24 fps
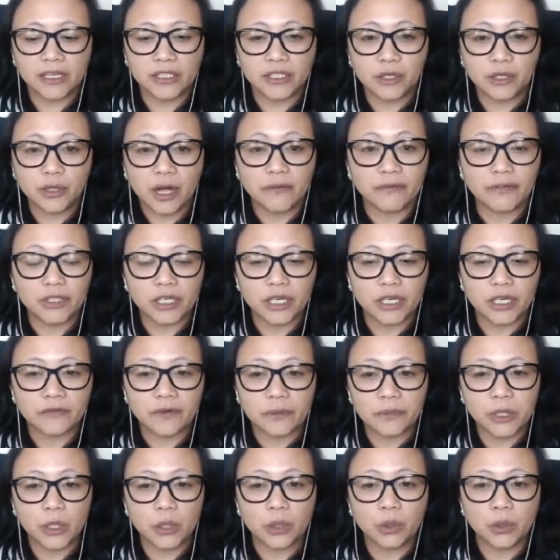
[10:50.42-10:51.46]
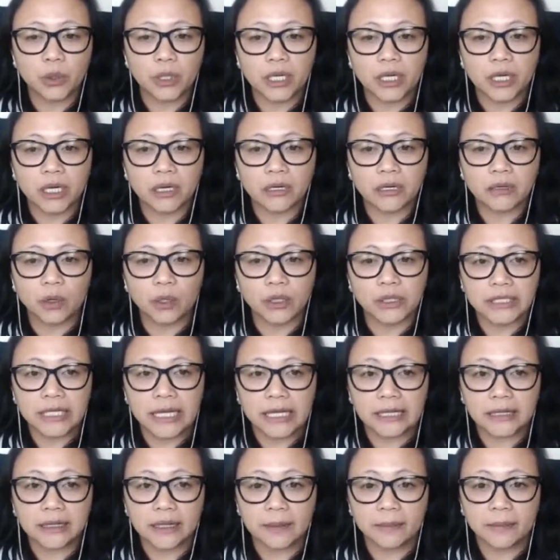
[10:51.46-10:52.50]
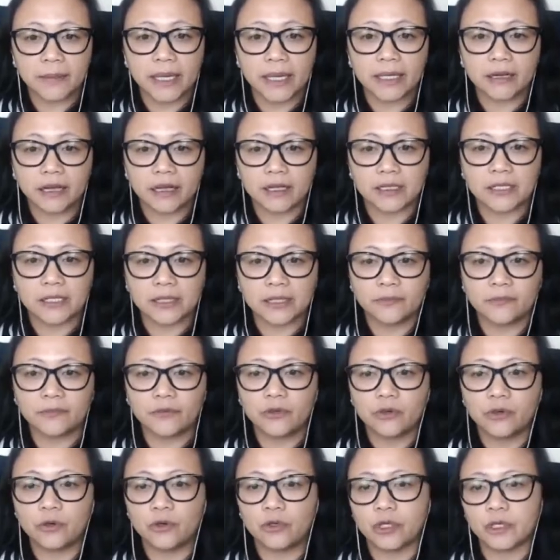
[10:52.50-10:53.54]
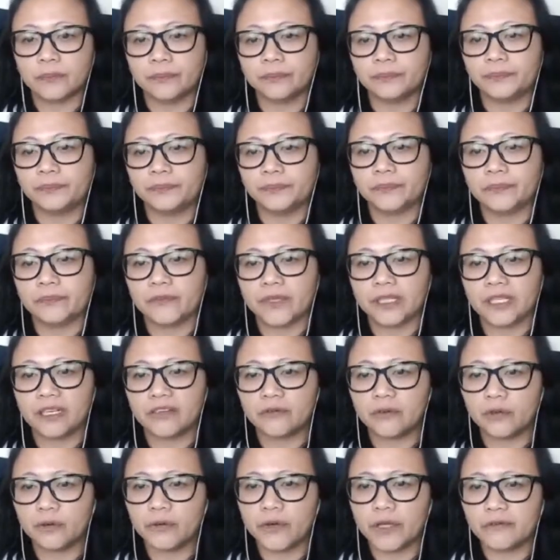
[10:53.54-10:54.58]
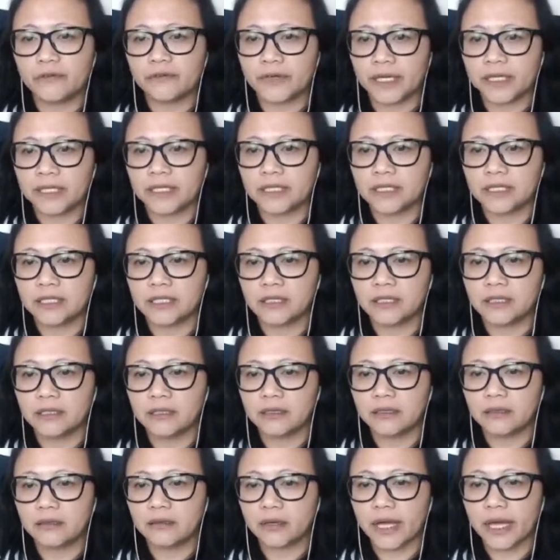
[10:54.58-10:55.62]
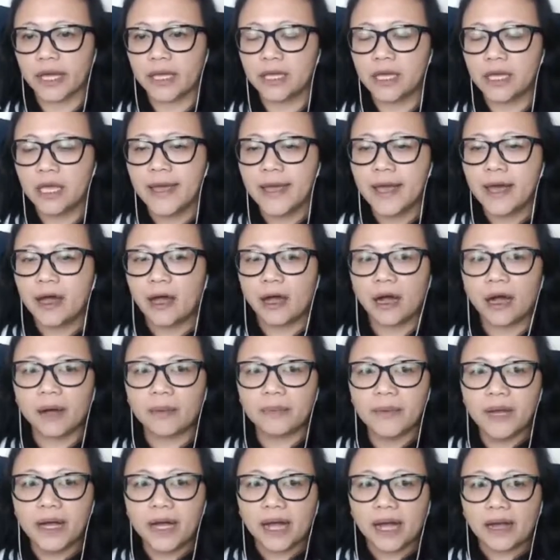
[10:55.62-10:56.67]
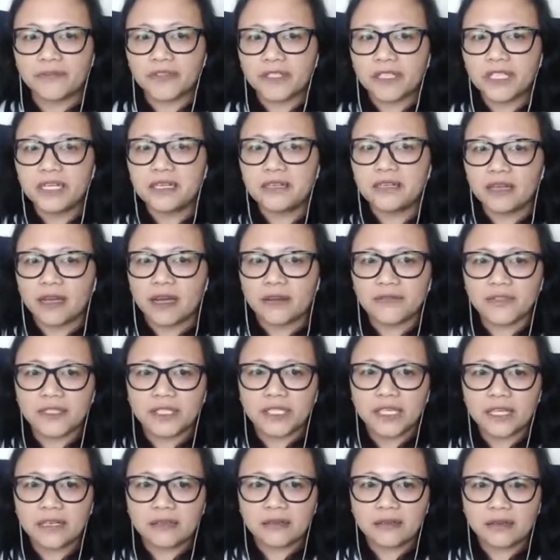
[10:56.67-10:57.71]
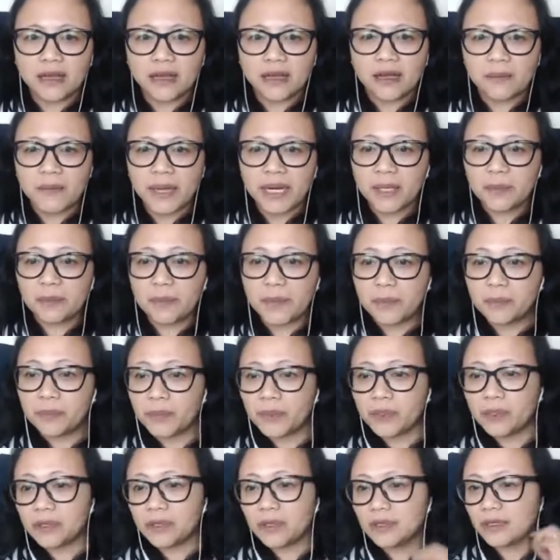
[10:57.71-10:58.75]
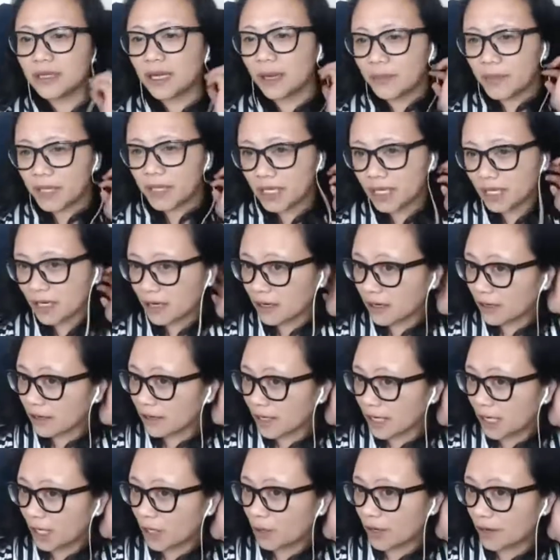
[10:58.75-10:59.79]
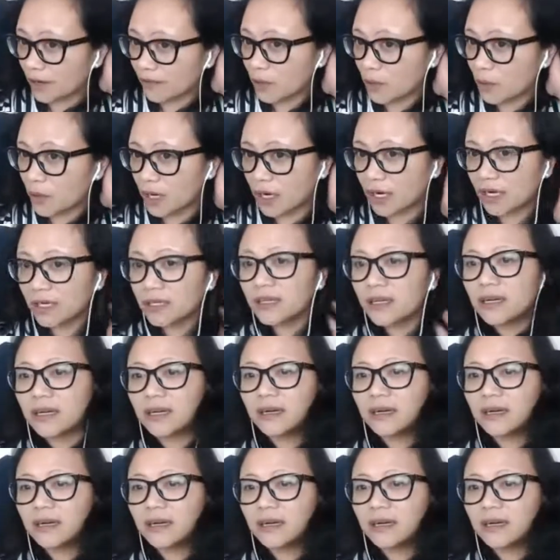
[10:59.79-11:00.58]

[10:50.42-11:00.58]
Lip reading: you haven't heard from your lawyer, contact them and ask them for a refund. Okay, I've seen many people coming here. Hello everyone.